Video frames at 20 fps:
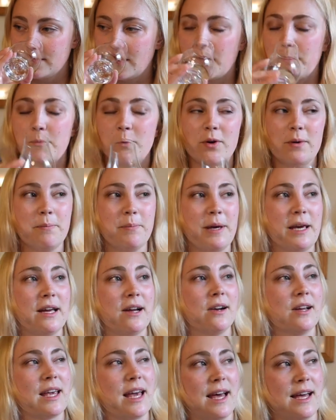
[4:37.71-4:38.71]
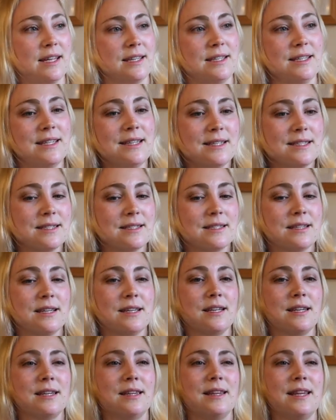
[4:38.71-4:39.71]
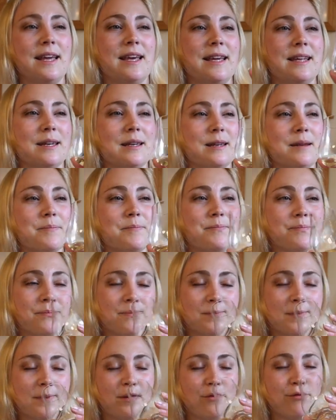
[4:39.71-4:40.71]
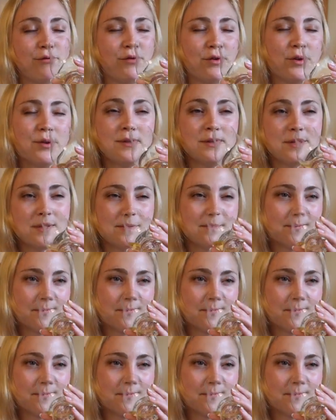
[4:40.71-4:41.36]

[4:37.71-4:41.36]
The more pear candies than the fruit.